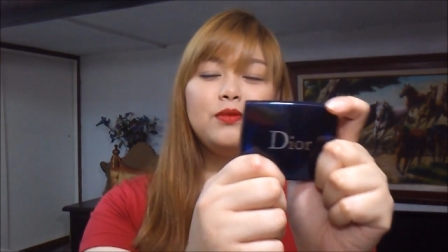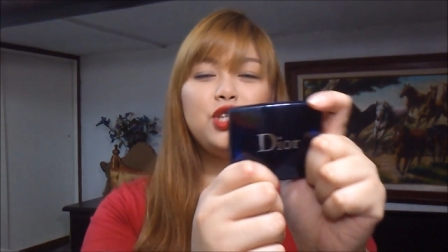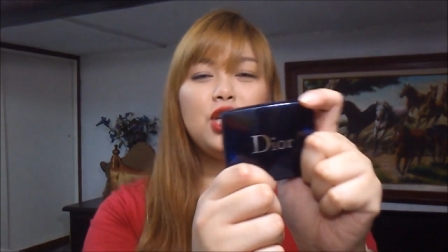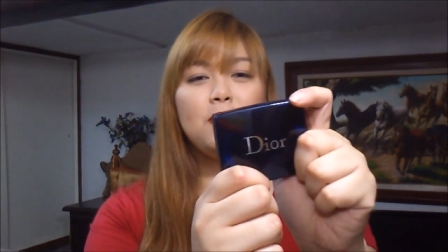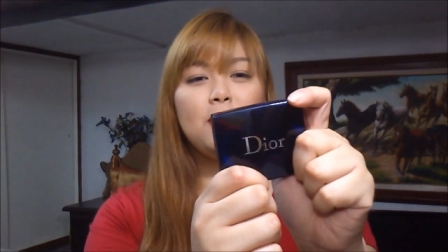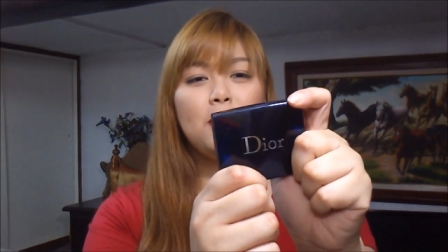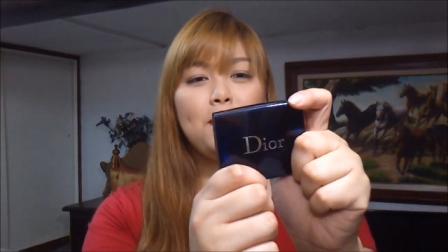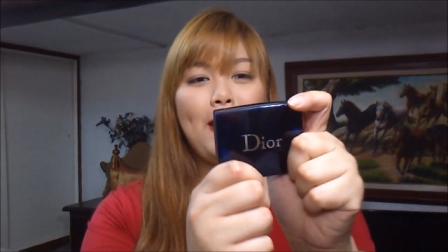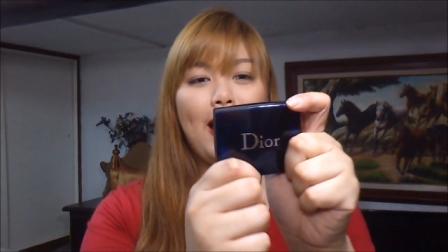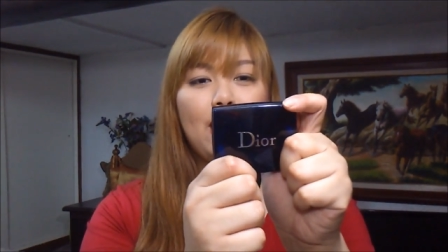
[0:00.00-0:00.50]

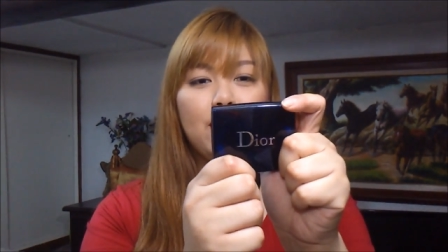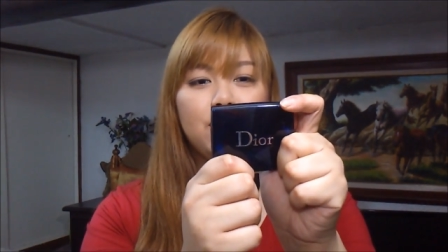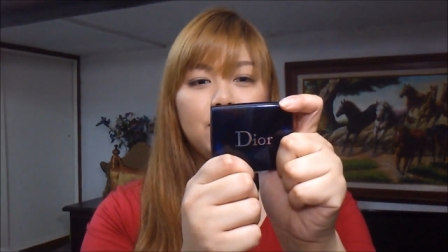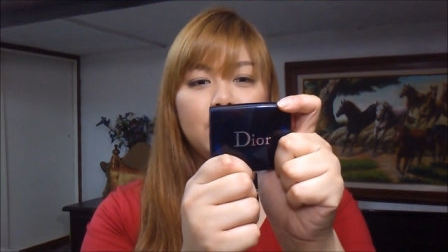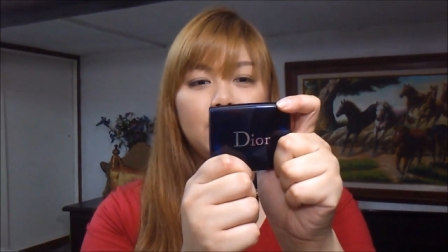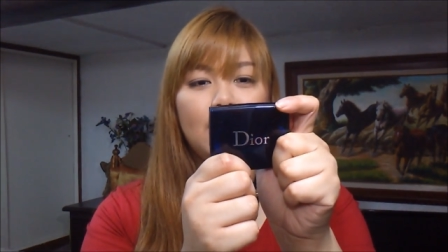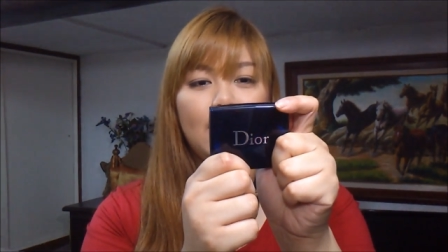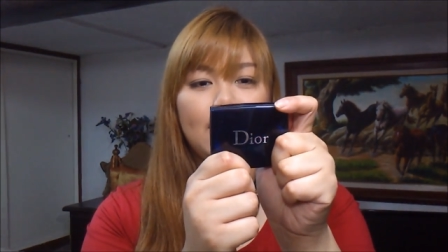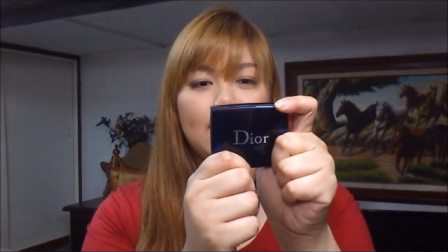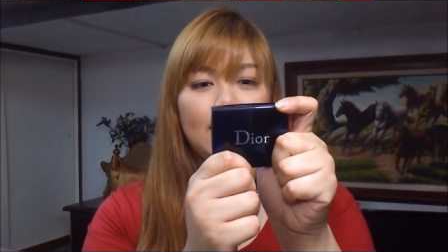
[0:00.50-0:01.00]
shimmer
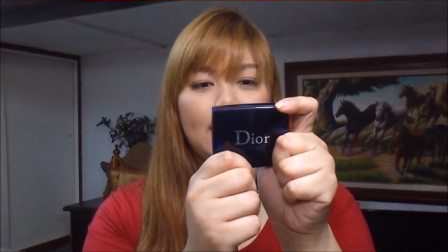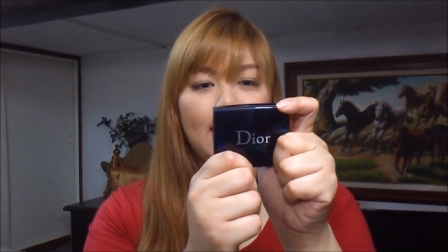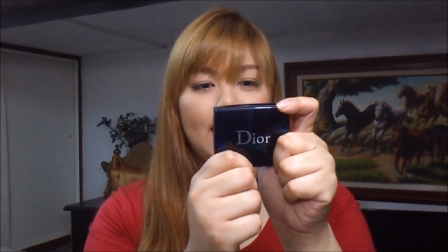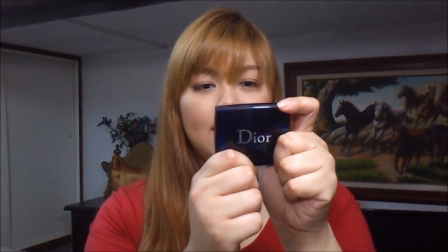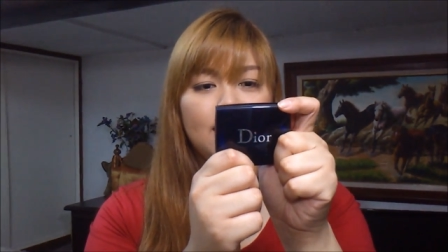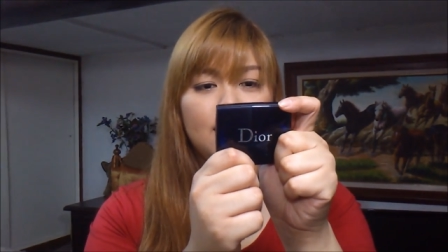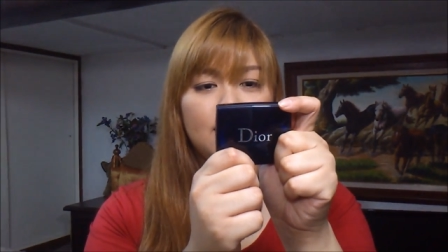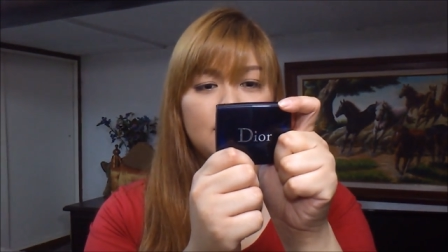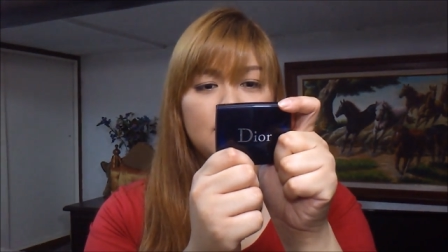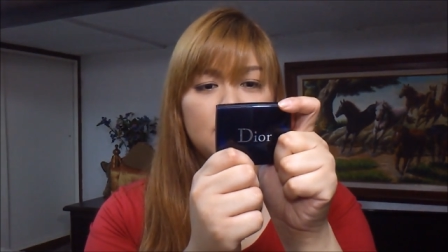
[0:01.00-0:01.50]
powder and
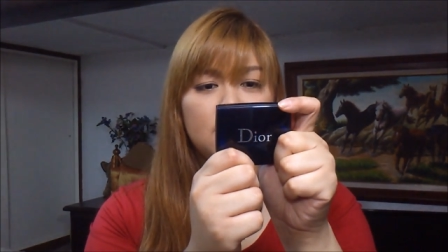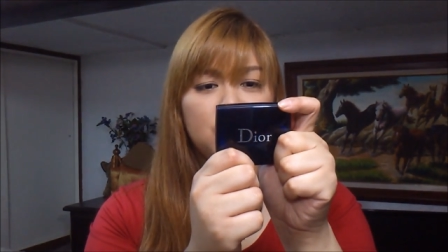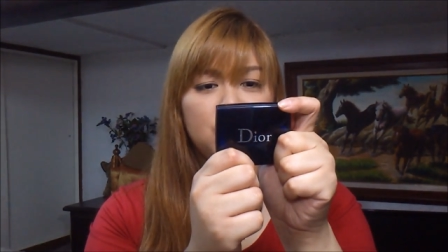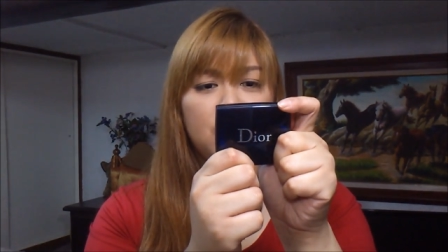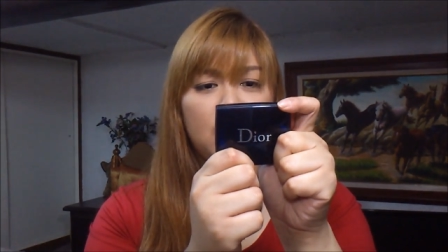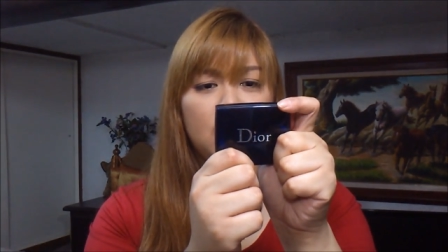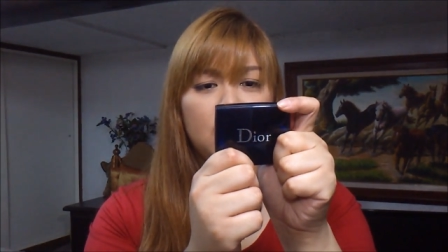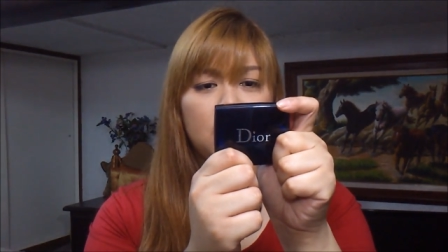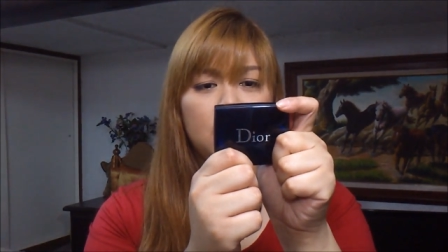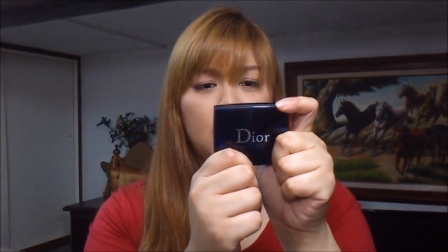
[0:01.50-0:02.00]
again this in the
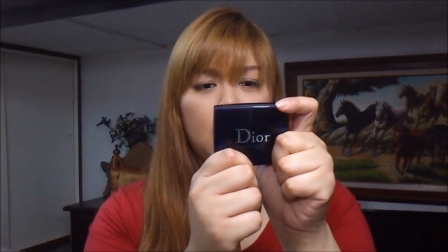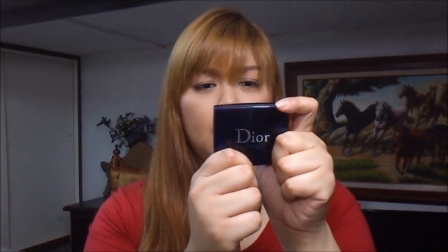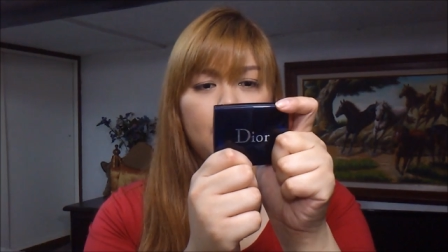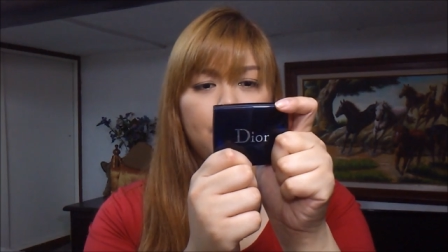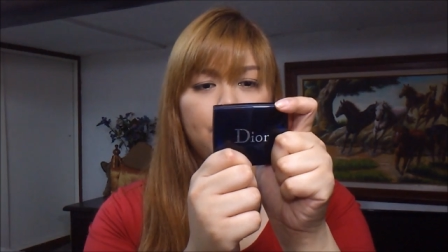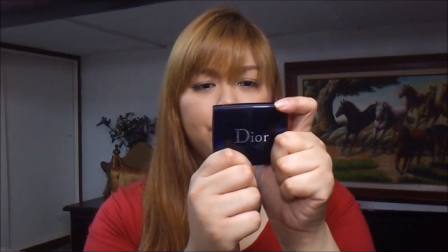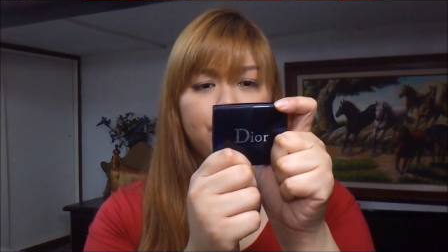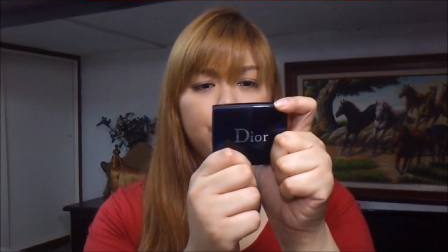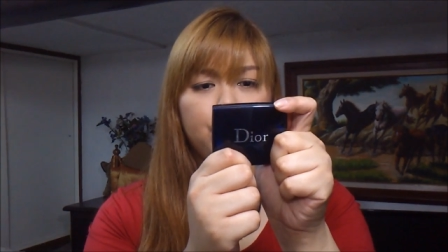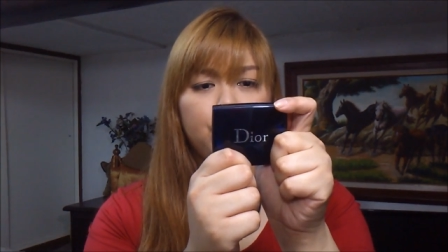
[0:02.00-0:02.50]
shade
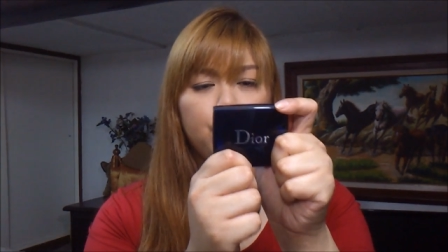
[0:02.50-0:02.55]
um,